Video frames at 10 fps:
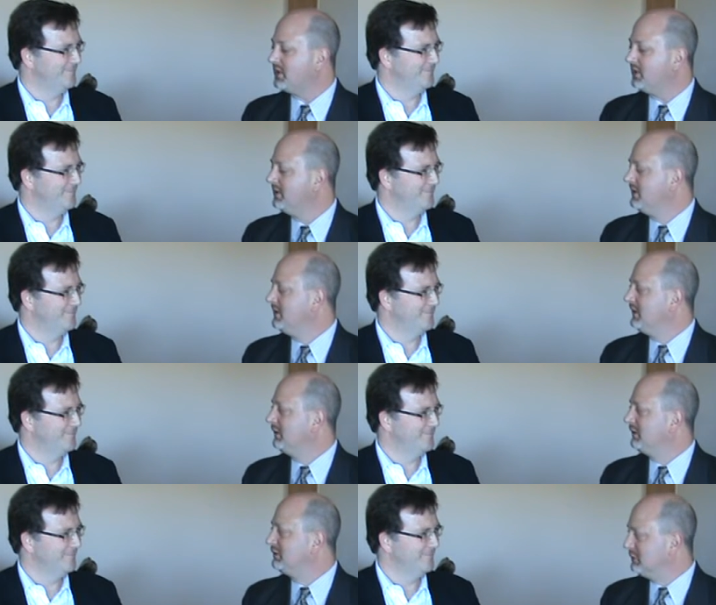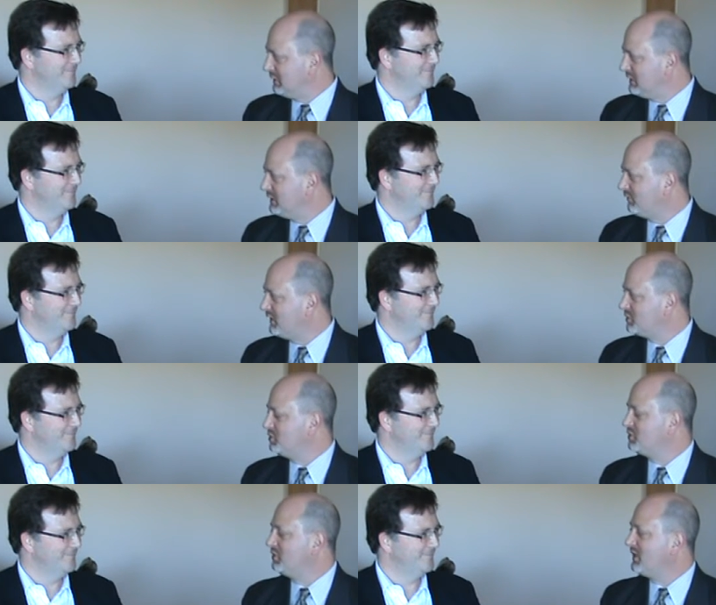Speaker 1: on doing the innovation
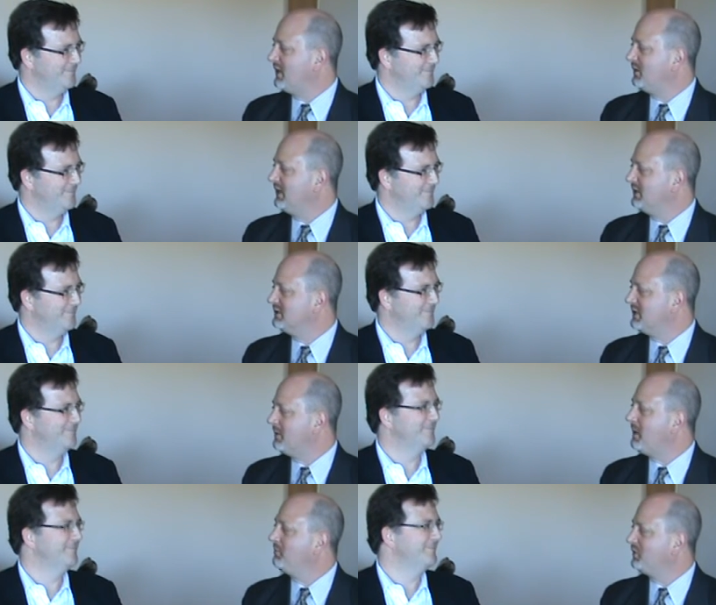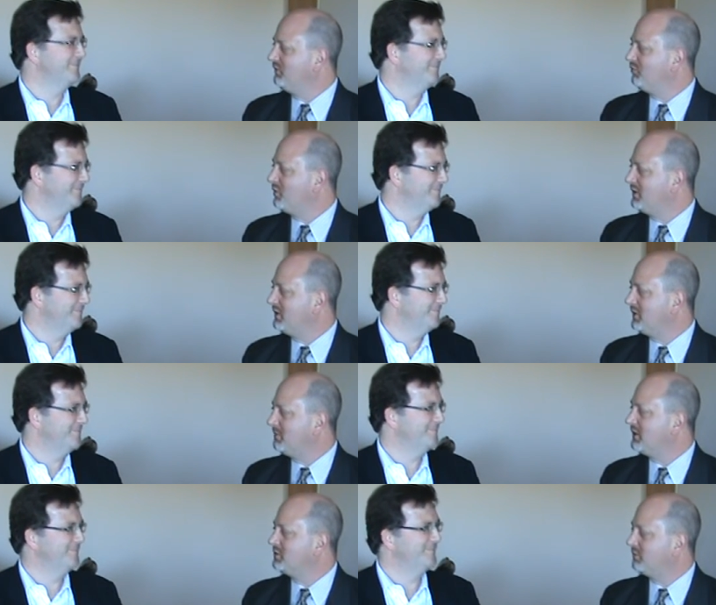shootout, and um, I'm looking forward to hearing
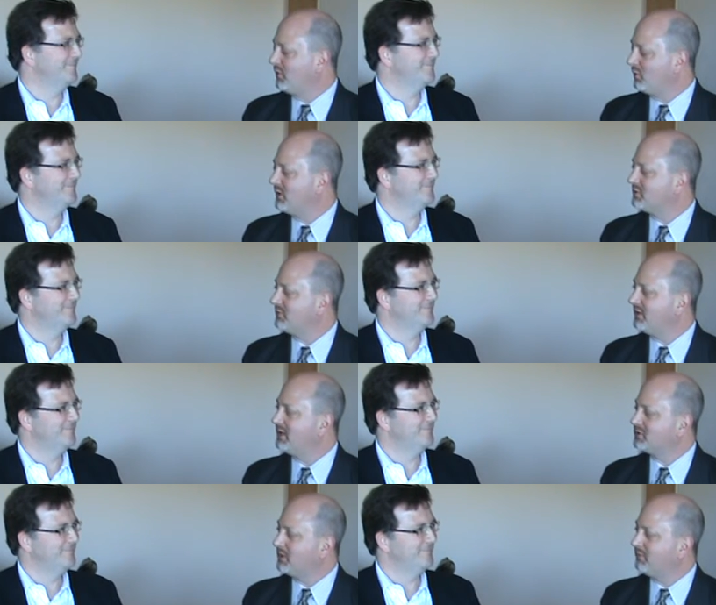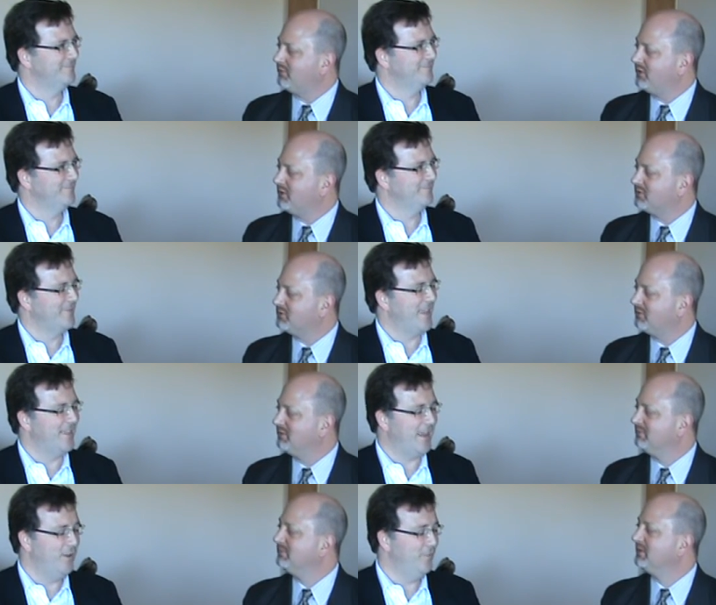about your progress over the next couple of years.
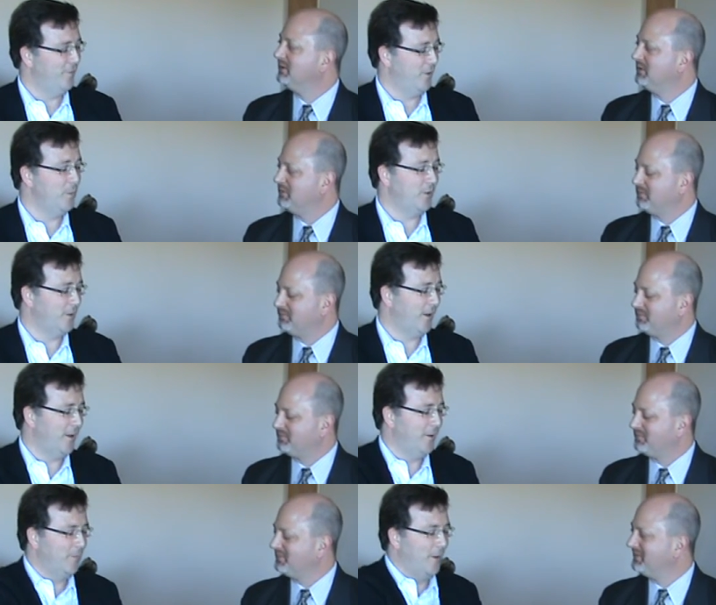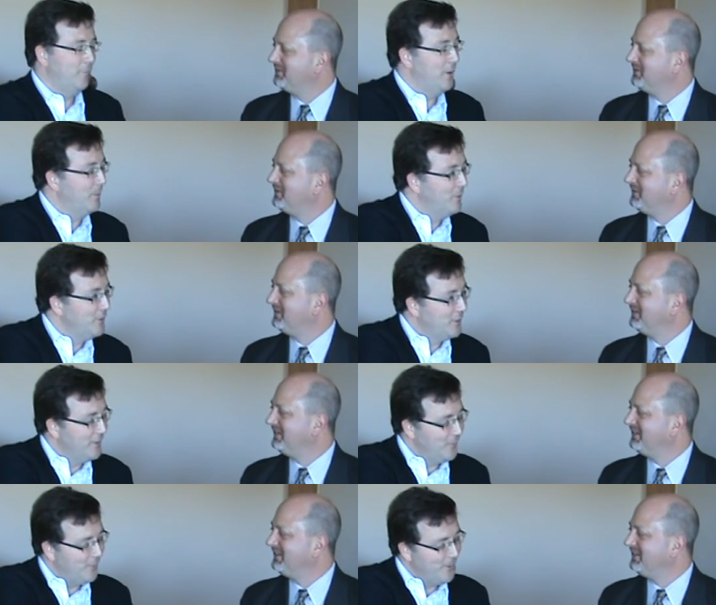
Speaker 2: Thank you very much, and uh, I really appreciate
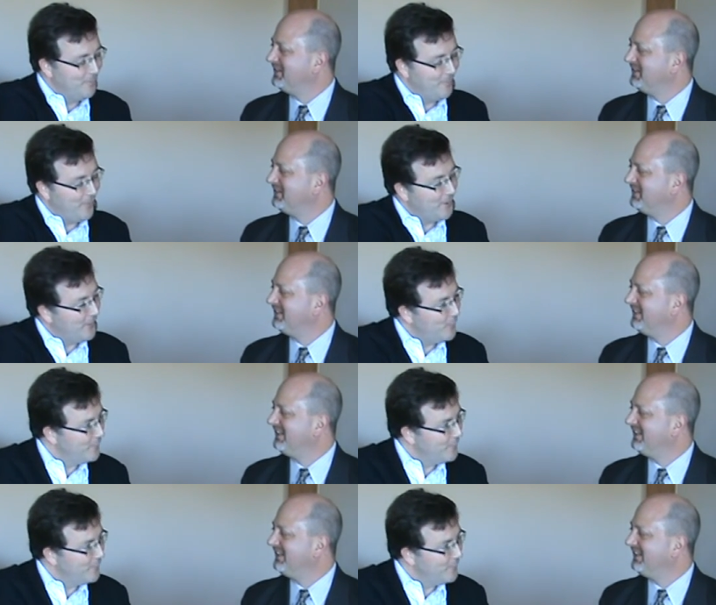your uh, very kind